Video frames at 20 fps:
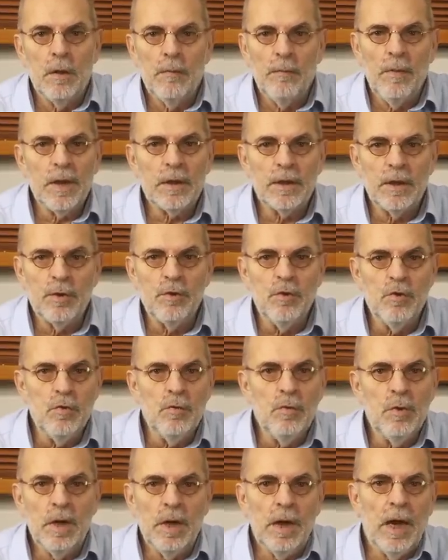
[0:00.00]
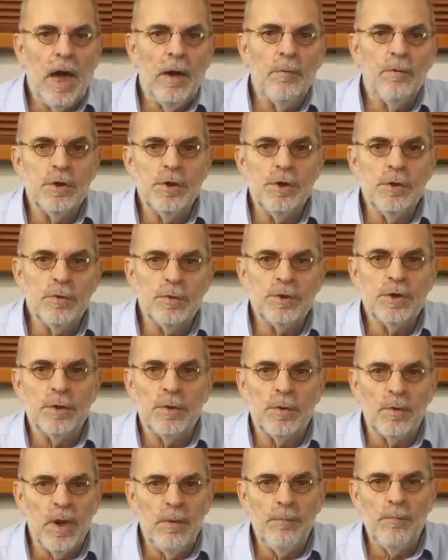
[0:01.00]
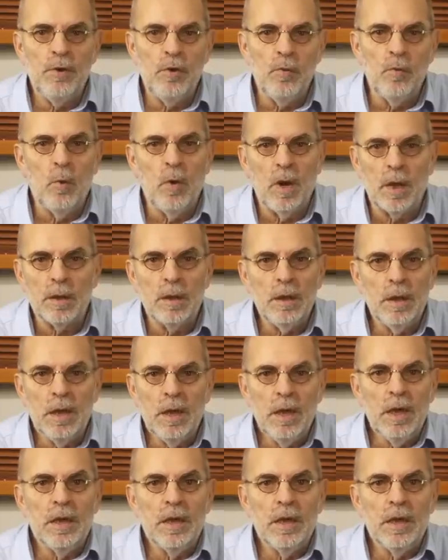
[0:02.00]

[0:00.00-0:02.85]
Magna knew I would use the Grimm MU1